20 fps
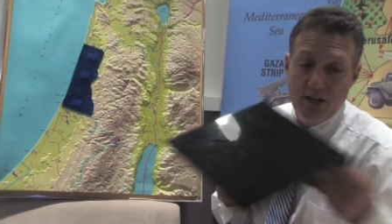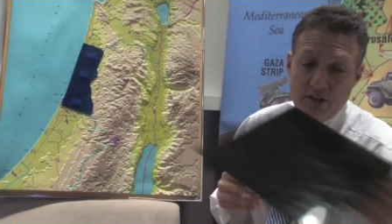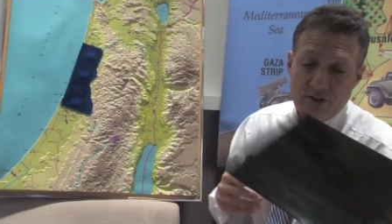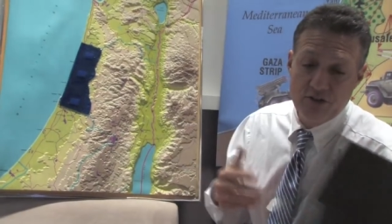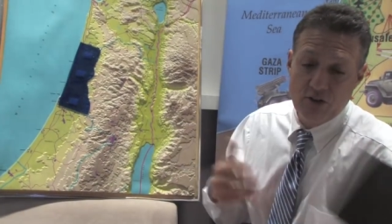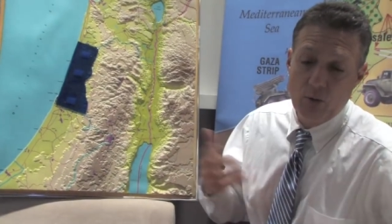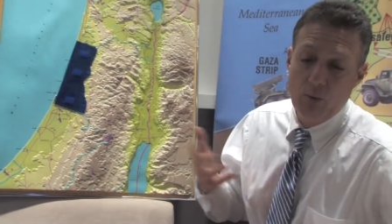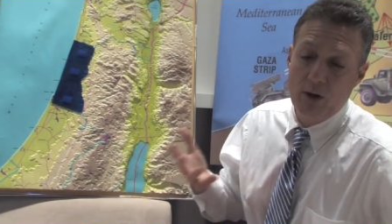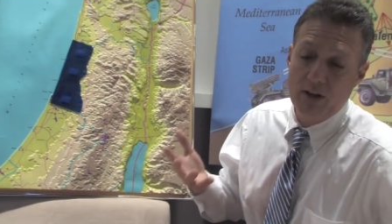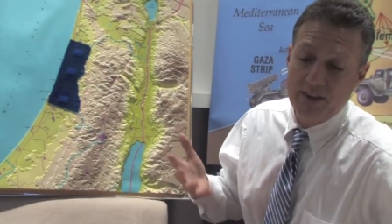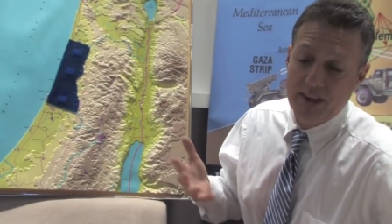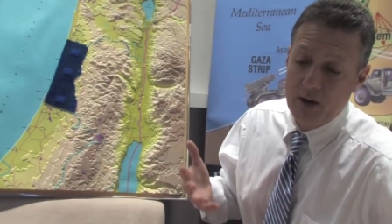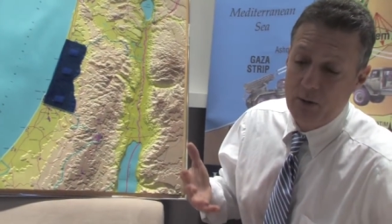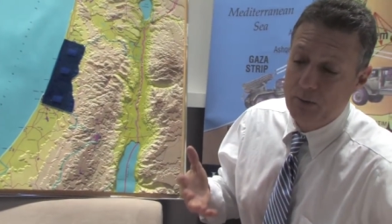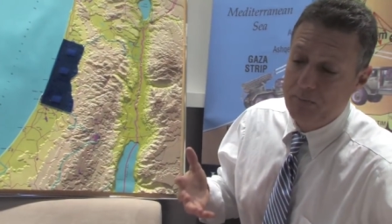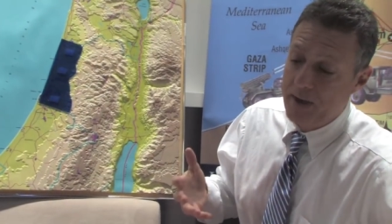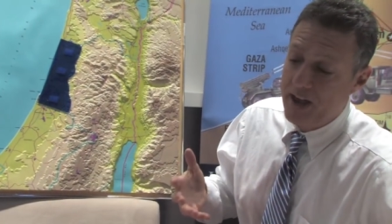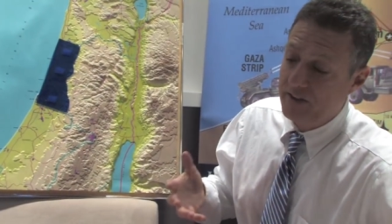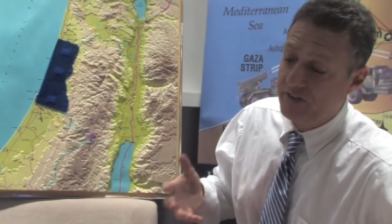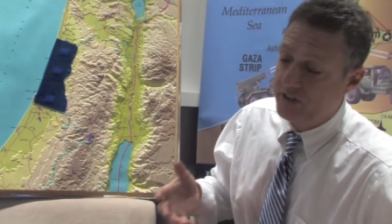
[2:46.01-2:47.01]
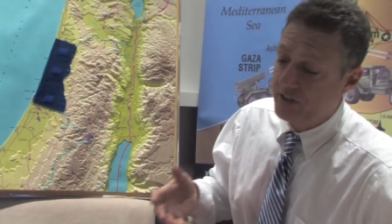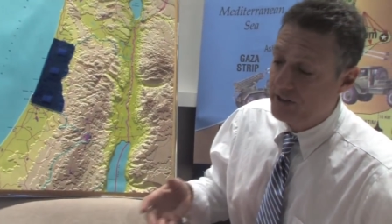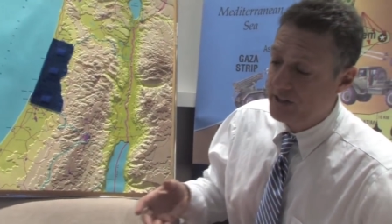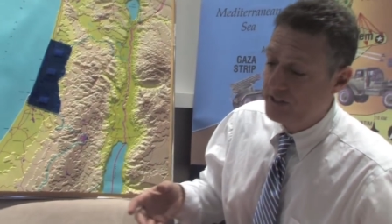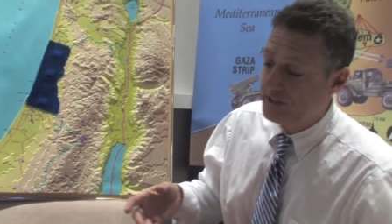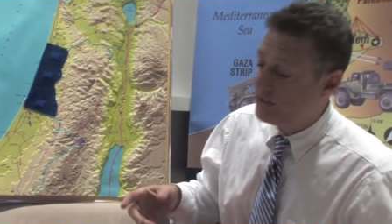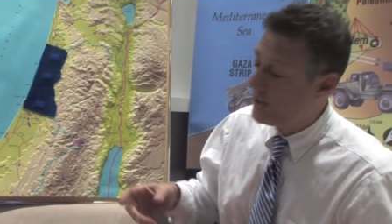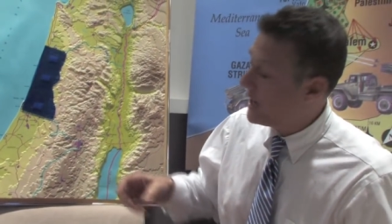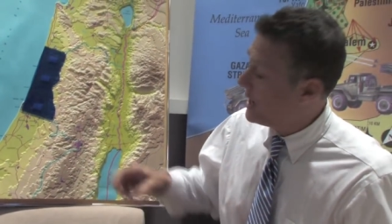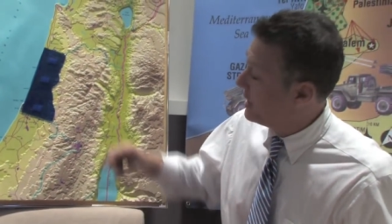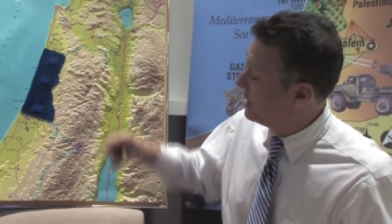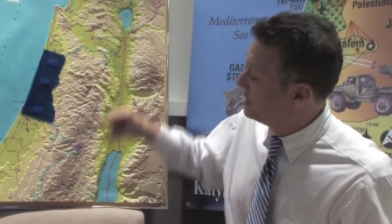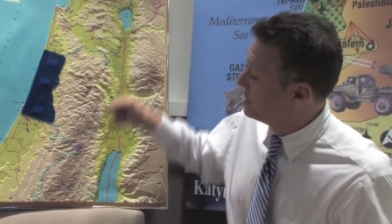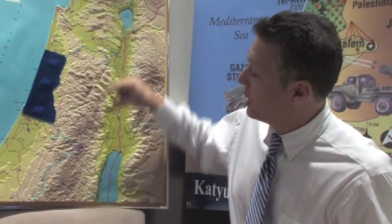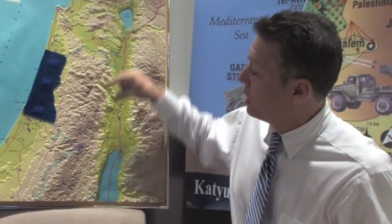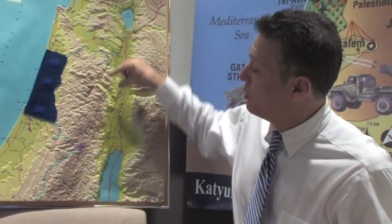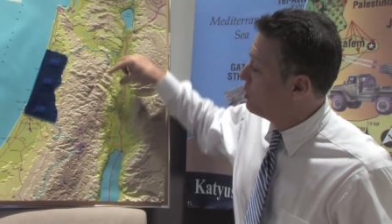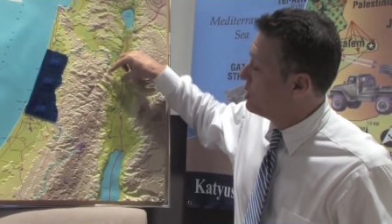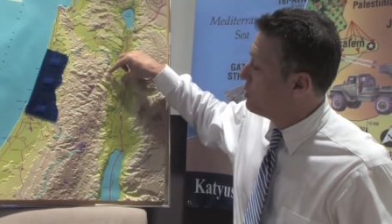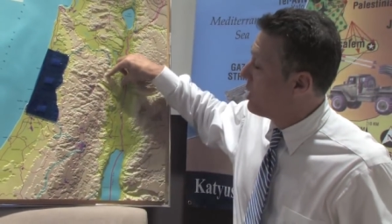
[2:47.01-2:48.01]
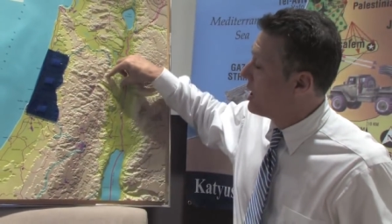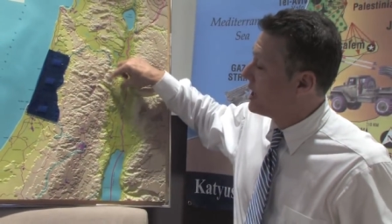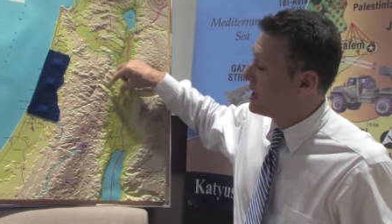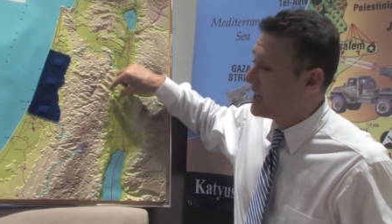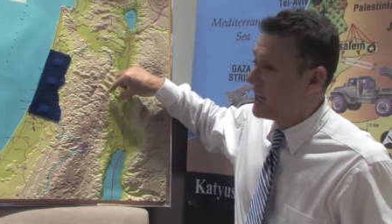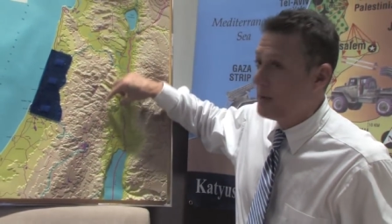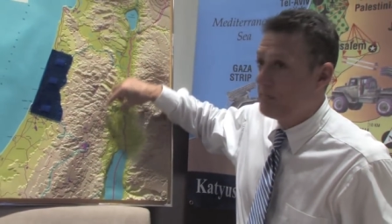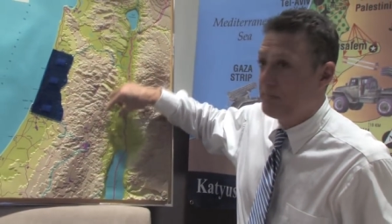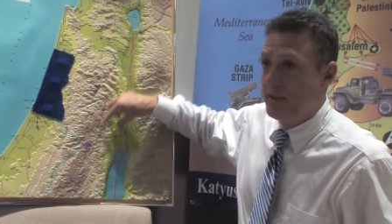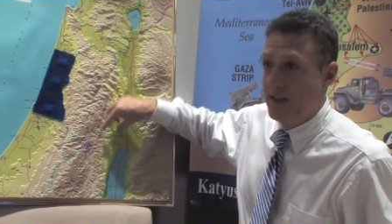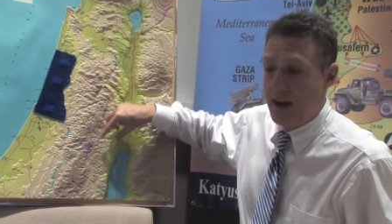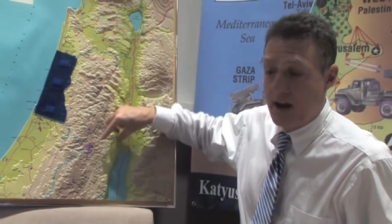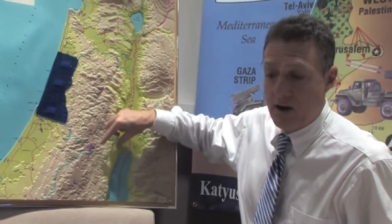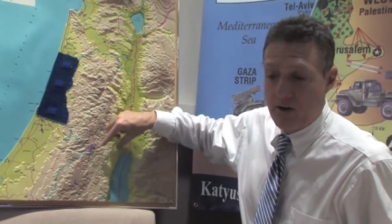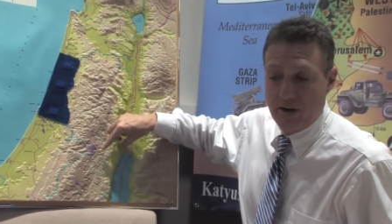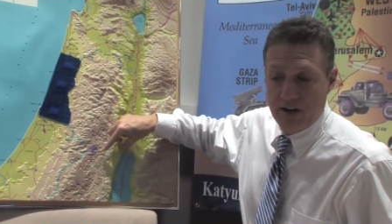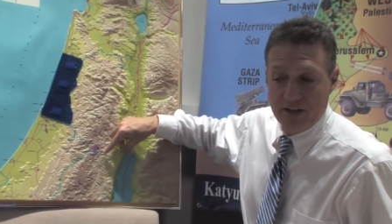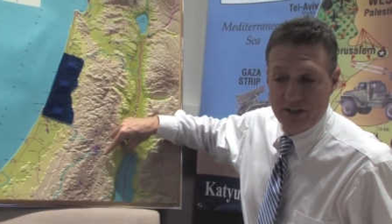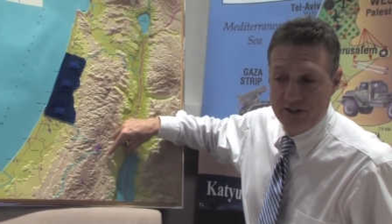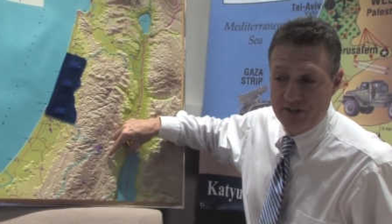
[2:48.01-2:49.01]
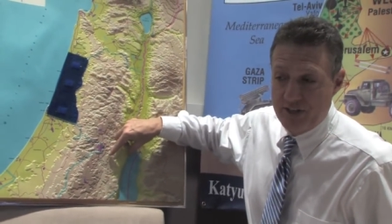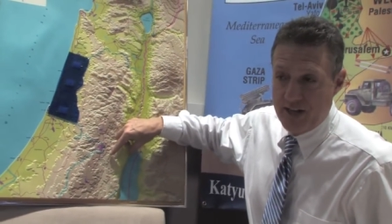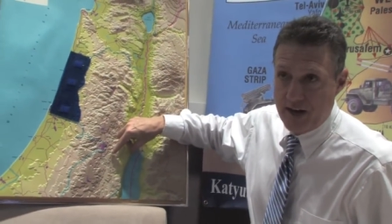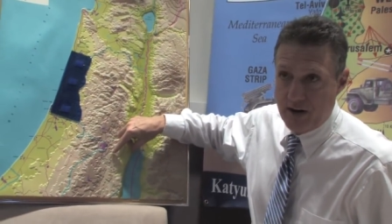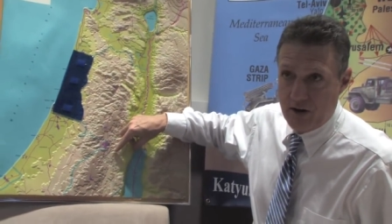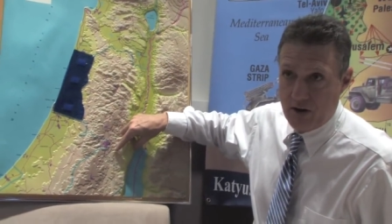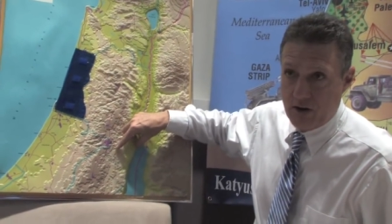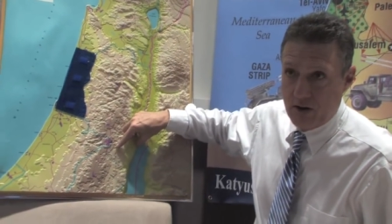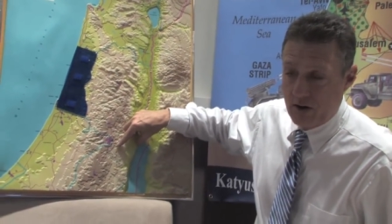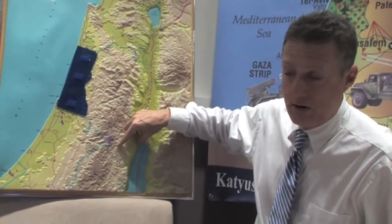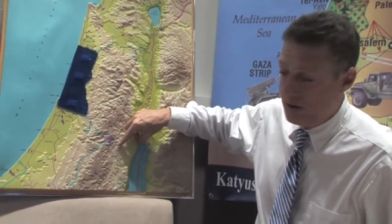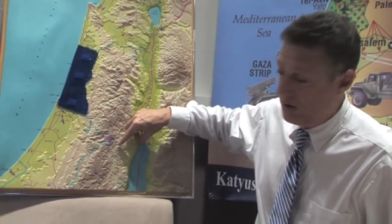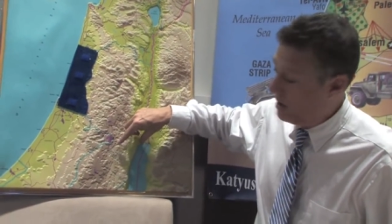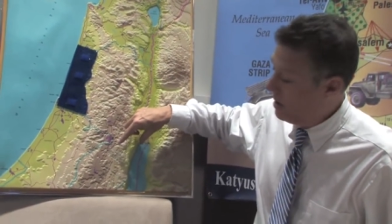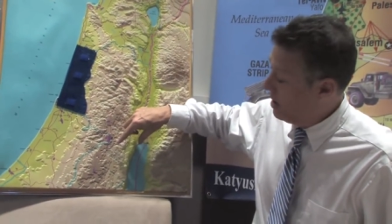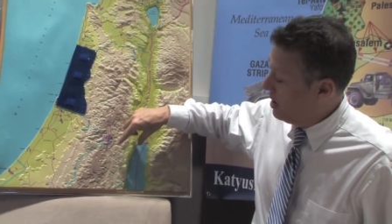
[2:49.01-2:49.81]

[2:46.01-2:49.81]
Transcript: So what they were basically saying is, oh, we want to keep the areas that are